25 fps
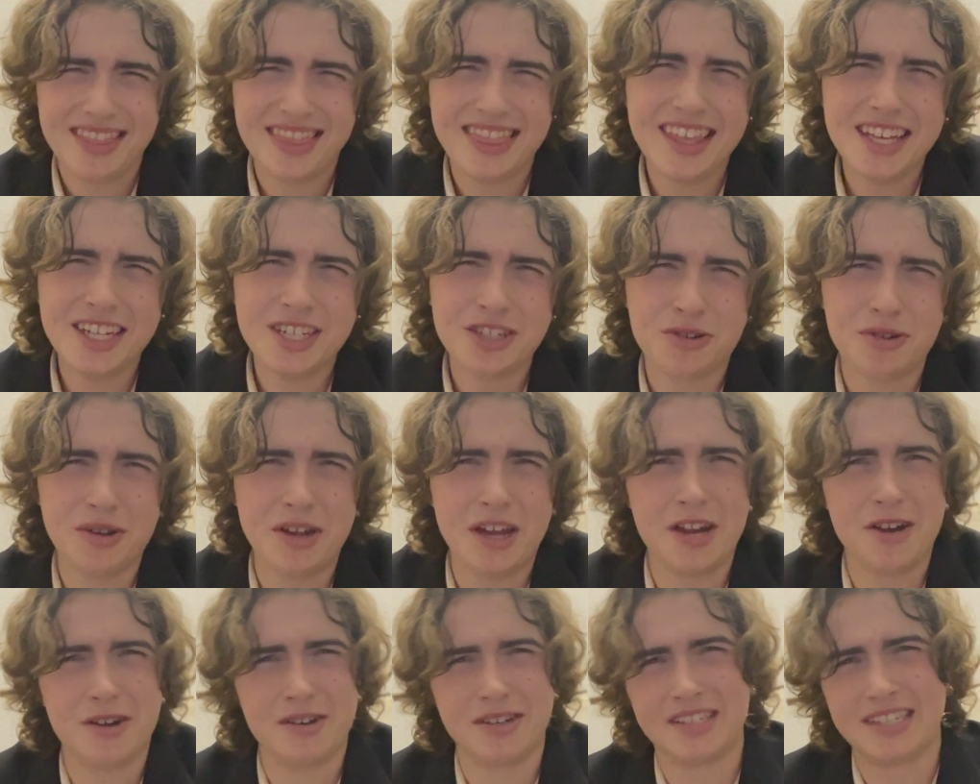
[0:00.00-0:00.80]
This
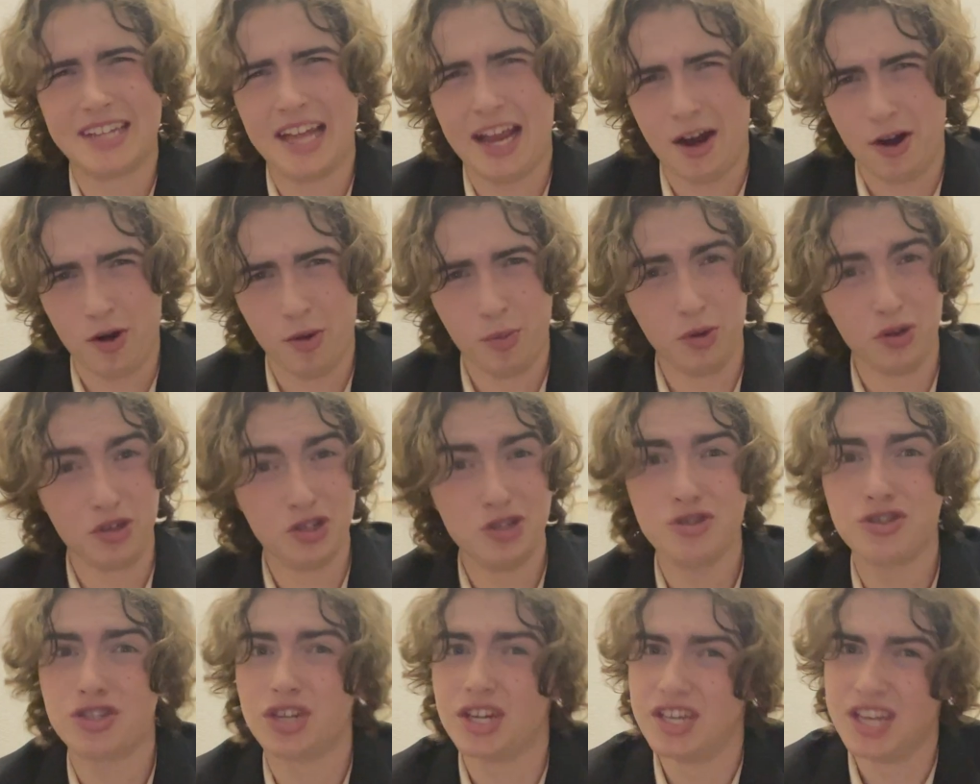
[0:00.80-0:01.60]
creator is terrible, and you
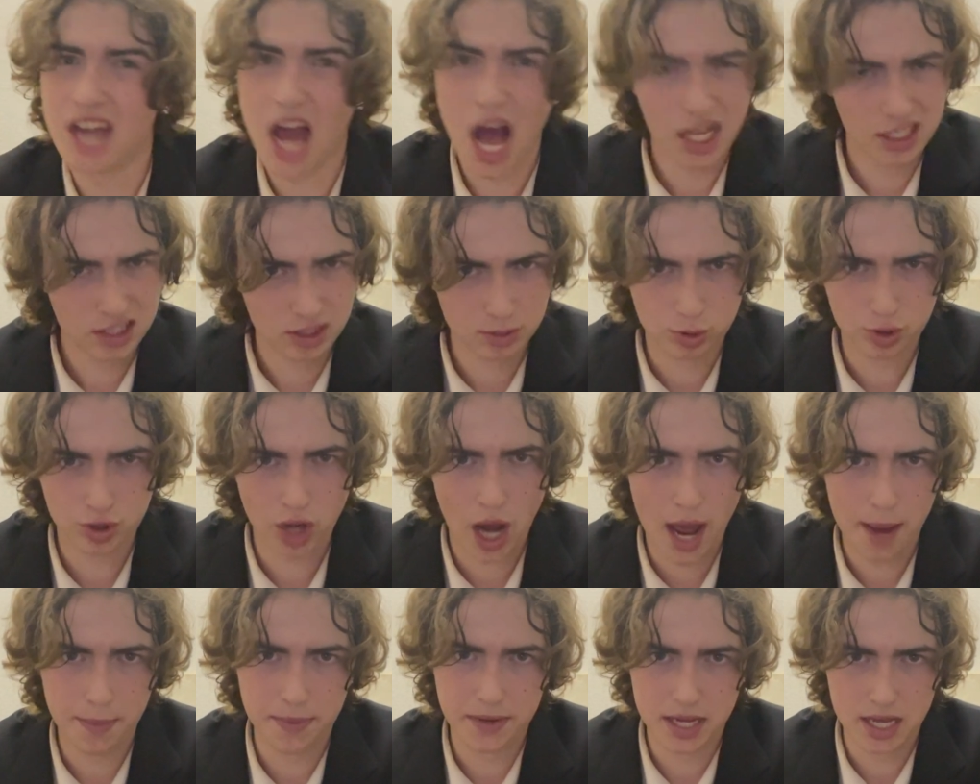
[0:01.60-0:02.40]
should not
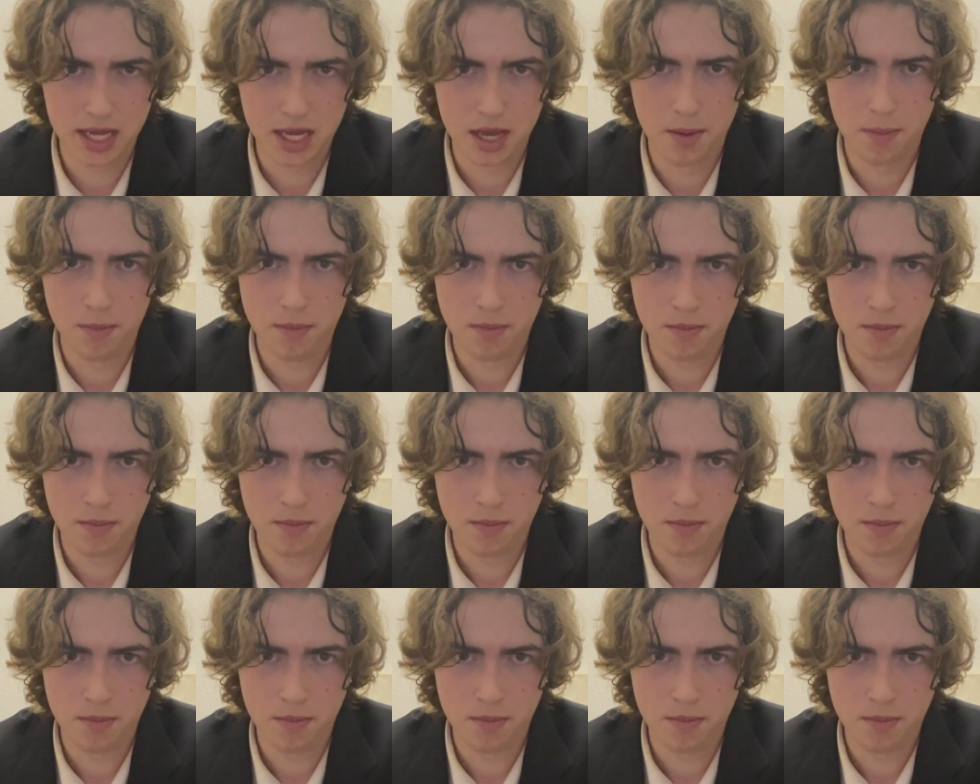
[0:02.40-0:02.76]
subscribe to him.